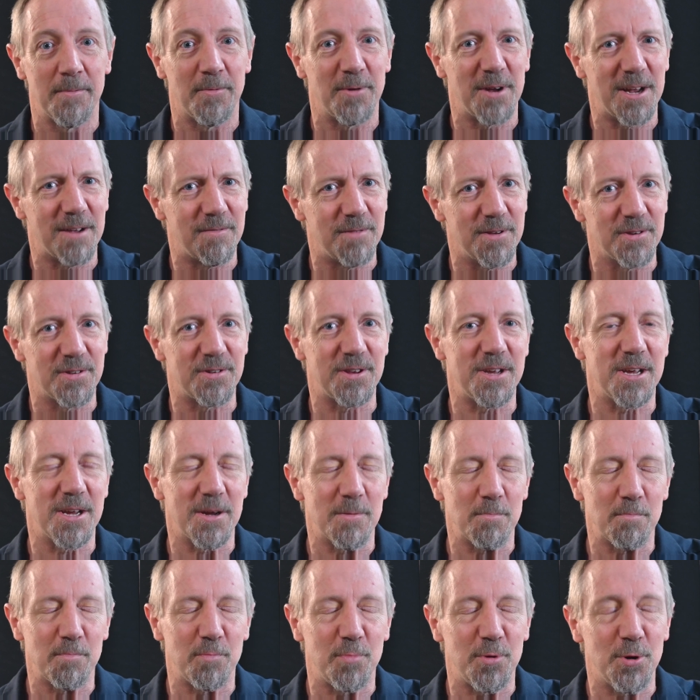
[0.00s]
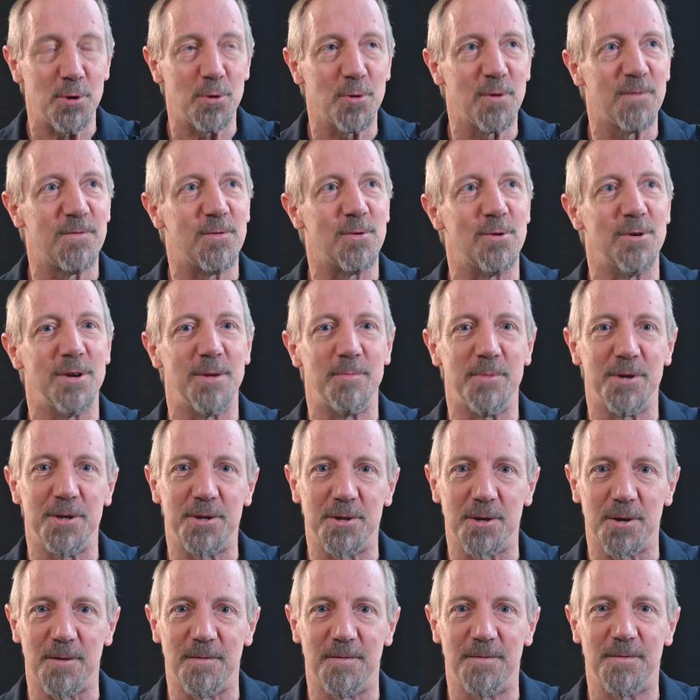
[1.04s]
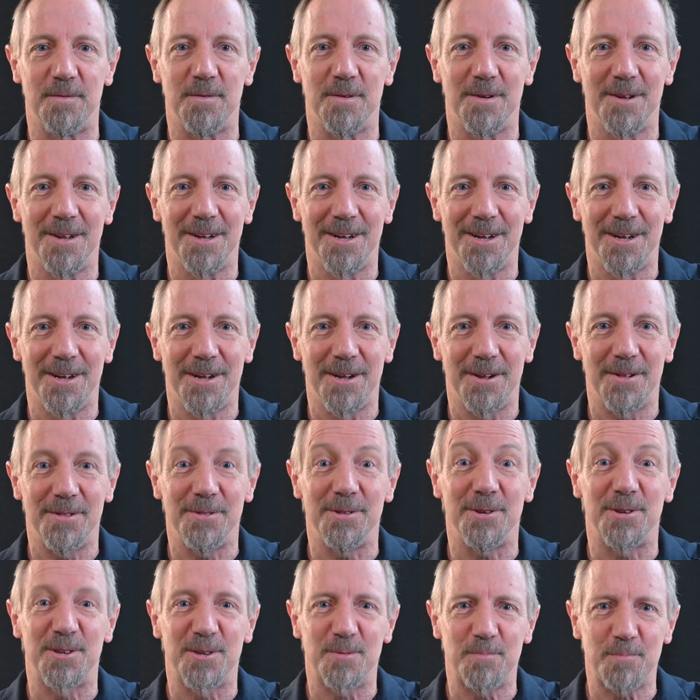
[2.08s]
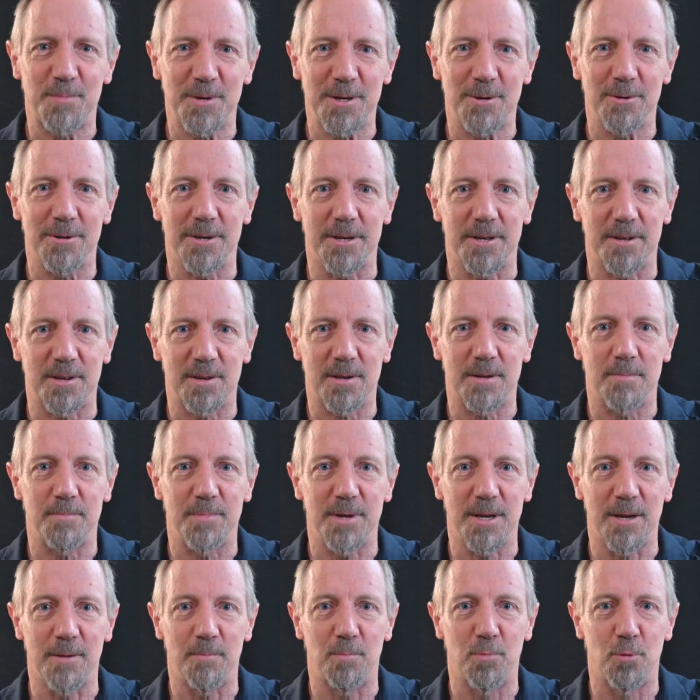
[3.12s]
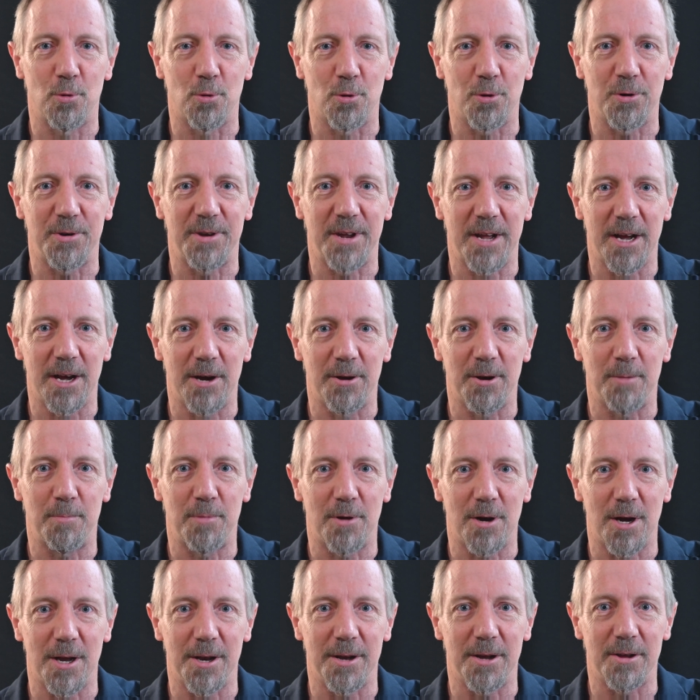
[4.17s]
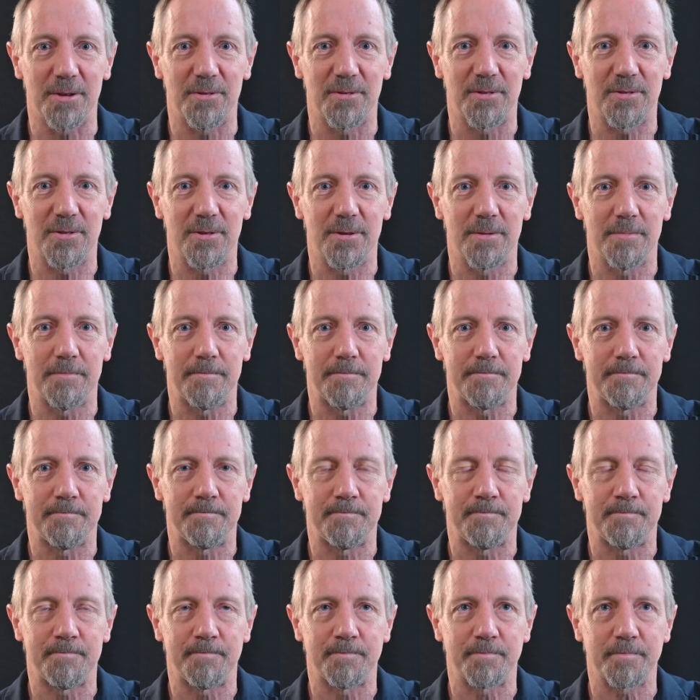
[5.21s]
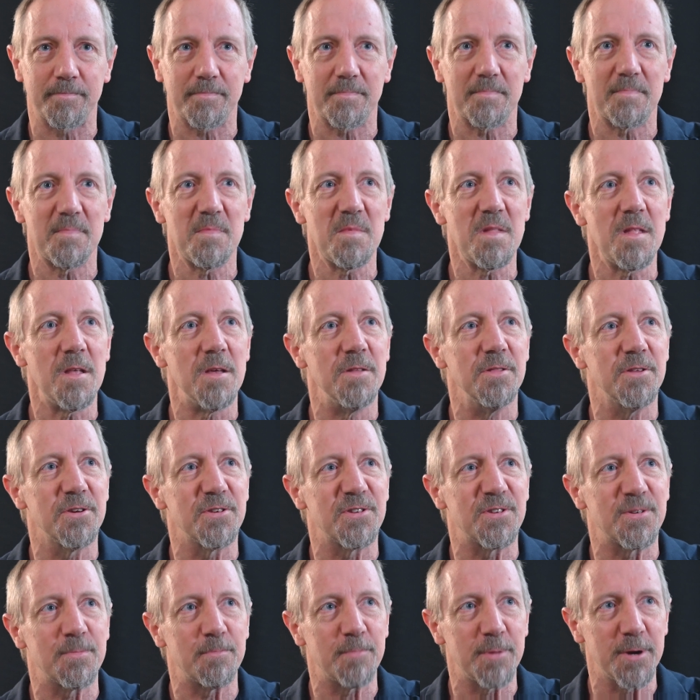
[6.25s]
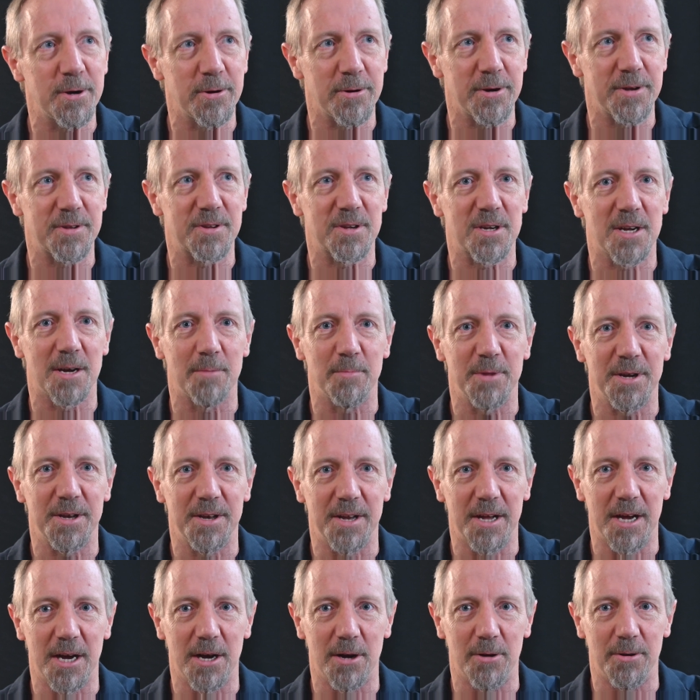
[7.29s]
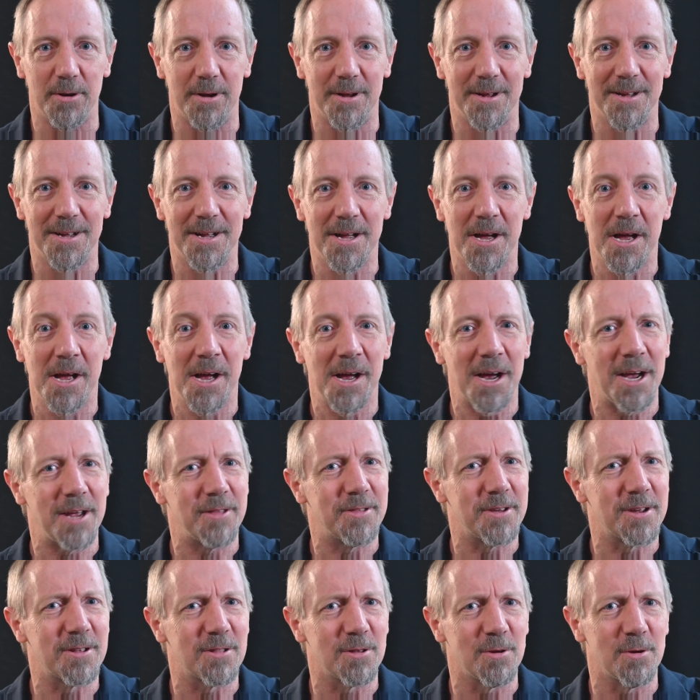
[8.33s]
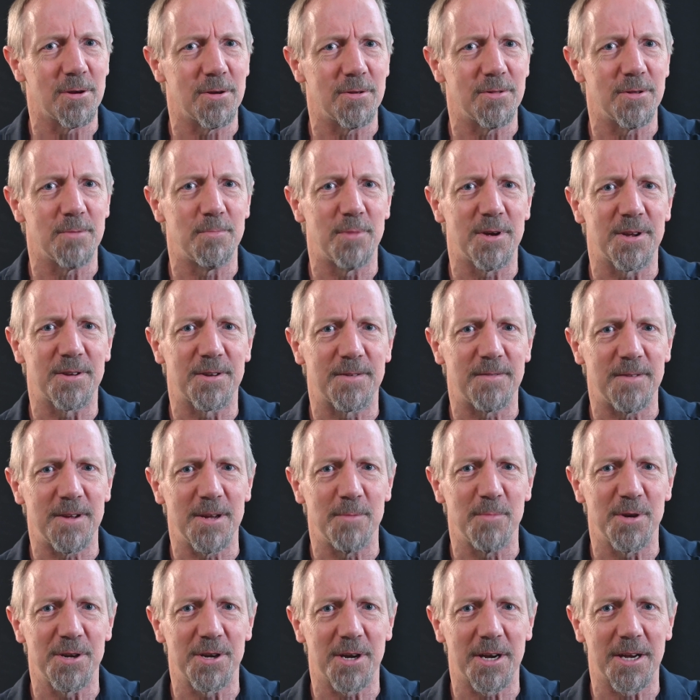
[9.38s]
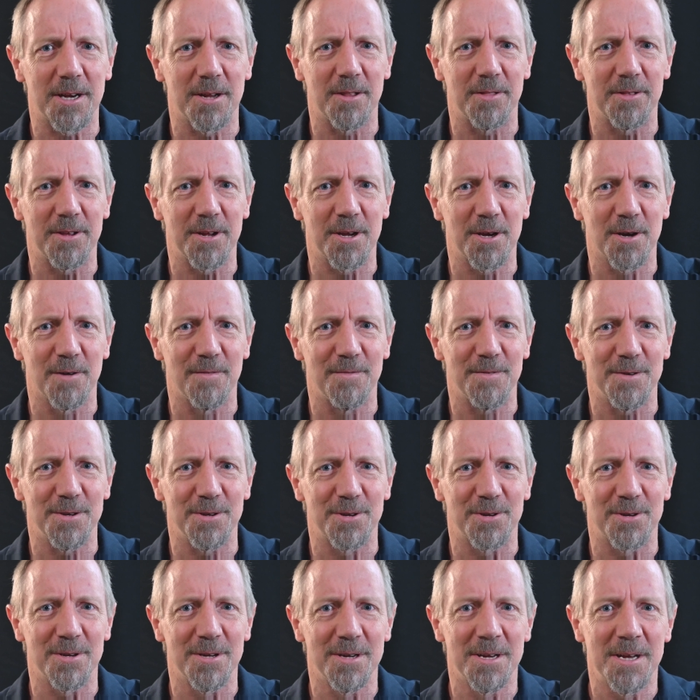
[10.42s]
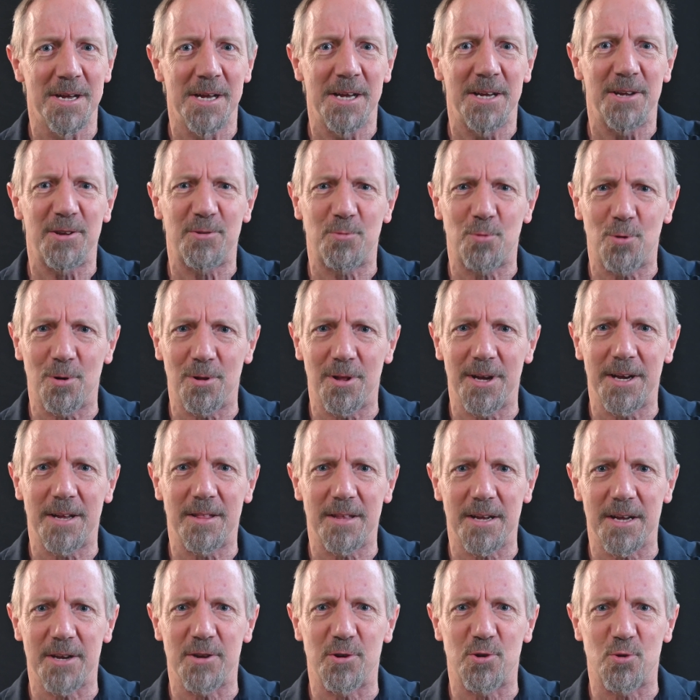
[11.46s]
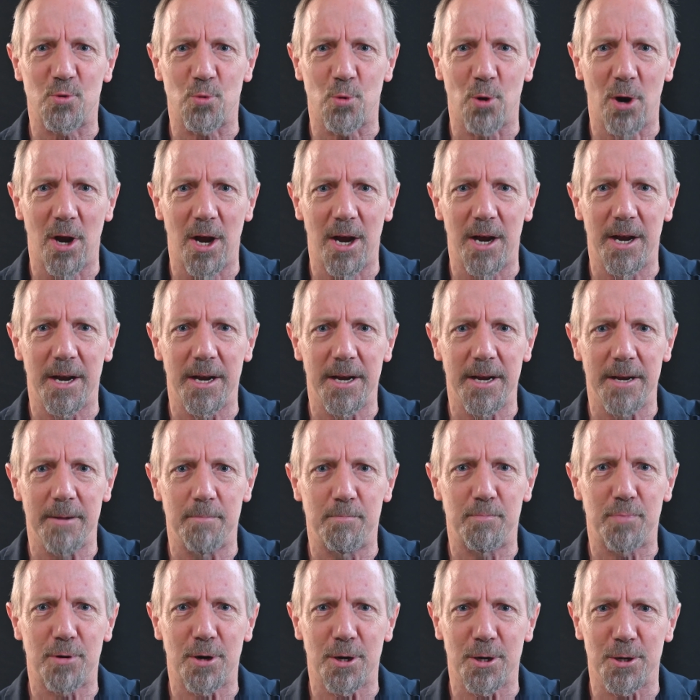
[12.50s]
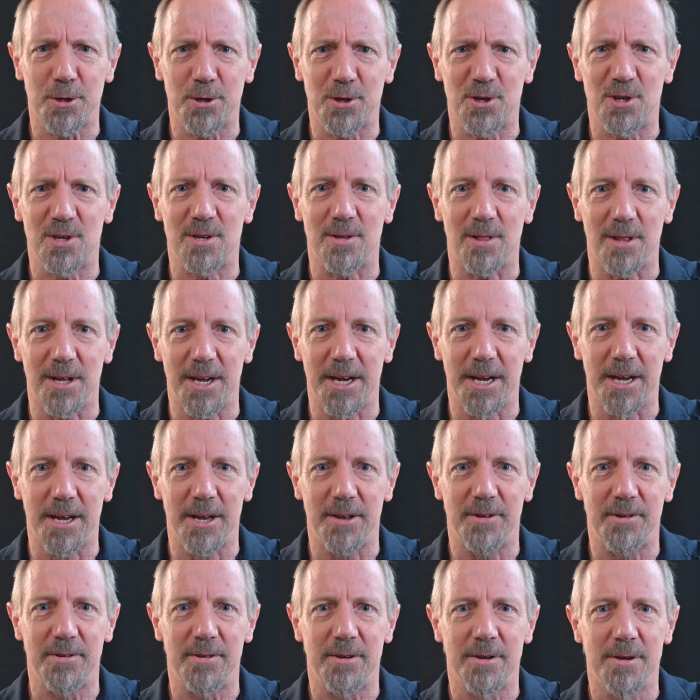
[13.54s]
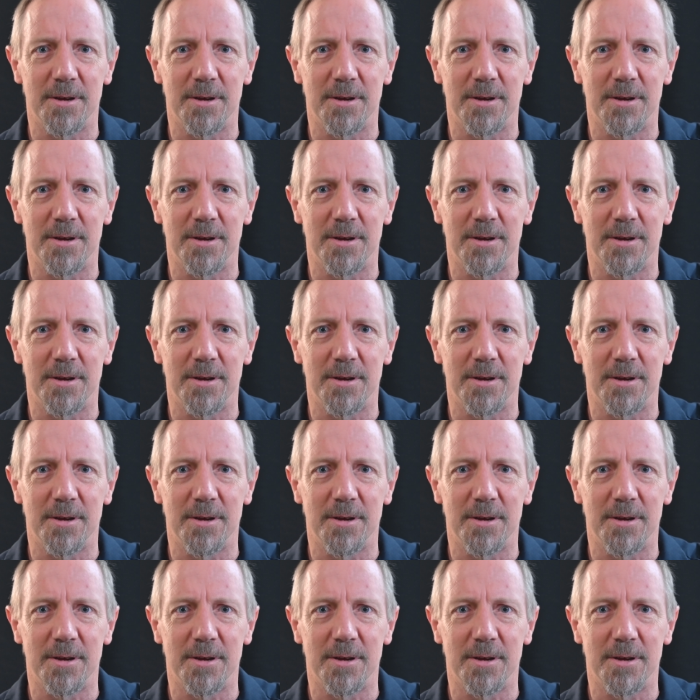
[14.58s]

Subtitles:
We have this beautiful image of the Spirit being poured down upon us. The Spirit's coming down. I think the best image I can think of is we're like that dry, parched land,